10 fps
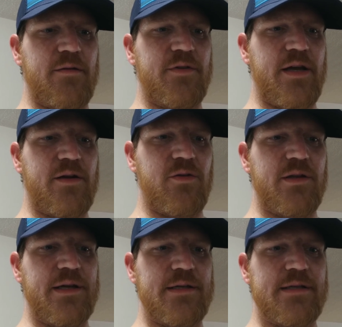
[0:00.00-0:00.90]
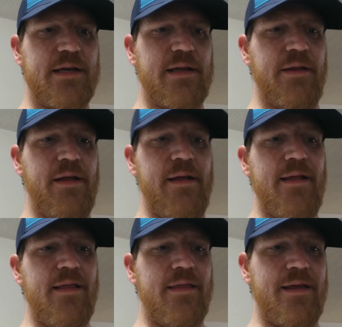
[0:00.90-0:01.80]
take on things, and
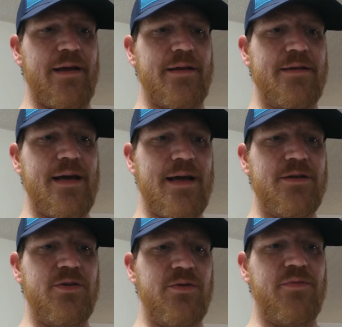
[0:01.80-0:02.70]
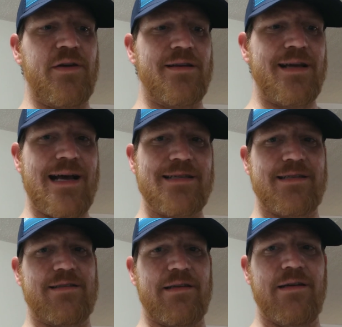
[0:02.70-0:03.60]
they tattoo
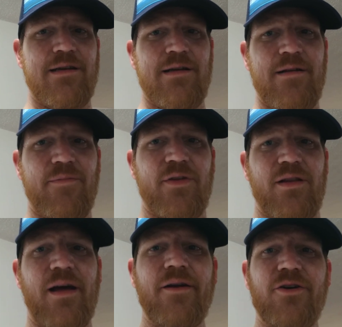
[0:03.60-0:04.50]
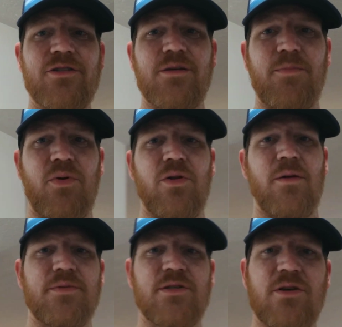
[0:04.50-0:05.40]
fantastically. The liners pull
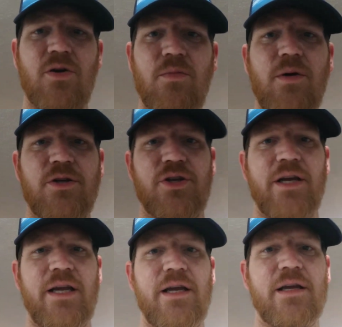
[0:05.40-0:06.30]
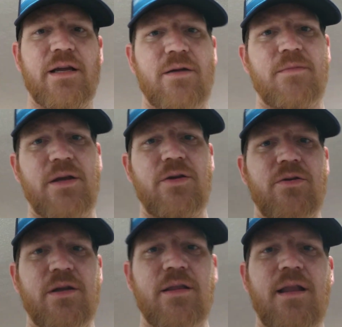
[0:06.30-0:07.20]
up so much ink in them that you
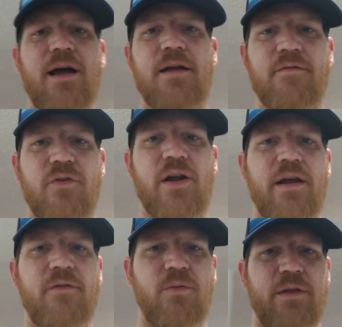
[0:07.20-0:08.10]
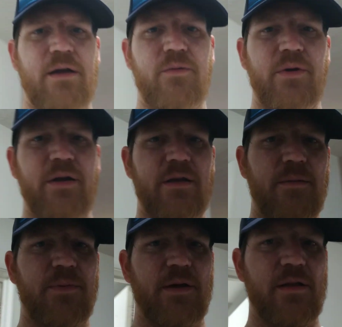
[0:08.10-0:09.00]
can line forever without
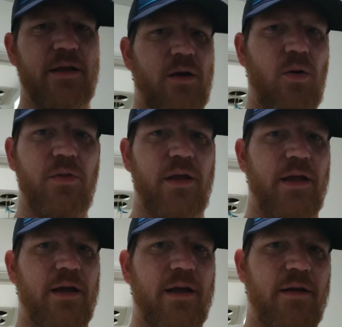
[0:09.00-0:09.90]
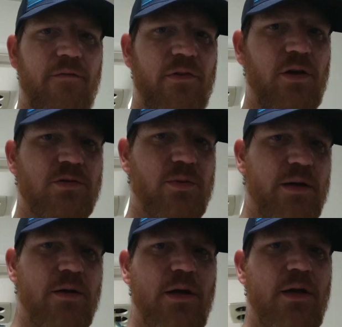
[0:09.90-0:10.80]
re-dipping, and they hold the ink and it flows
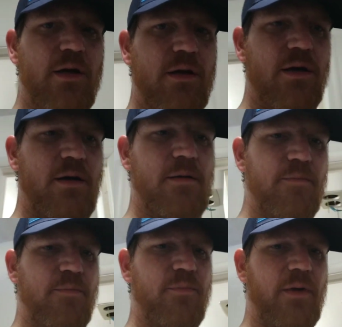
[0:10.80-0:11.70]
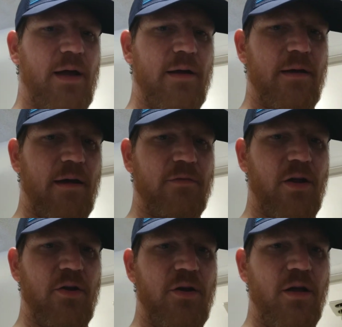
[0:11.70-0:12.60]
well. I've got
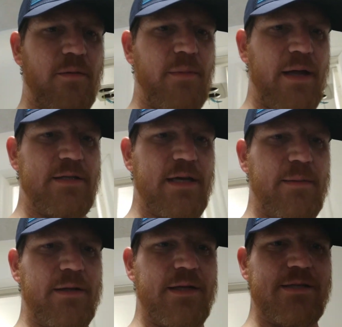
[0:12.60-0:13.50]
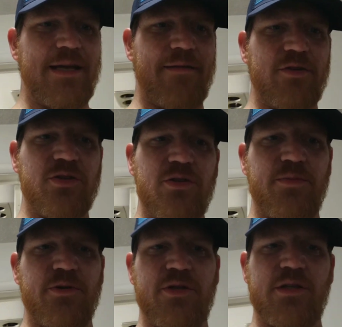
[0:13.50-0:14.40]
nothing bad to say about these. They have a
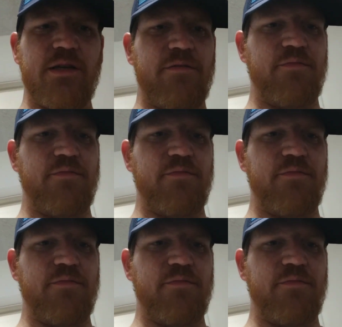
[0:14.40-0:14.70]
super stiff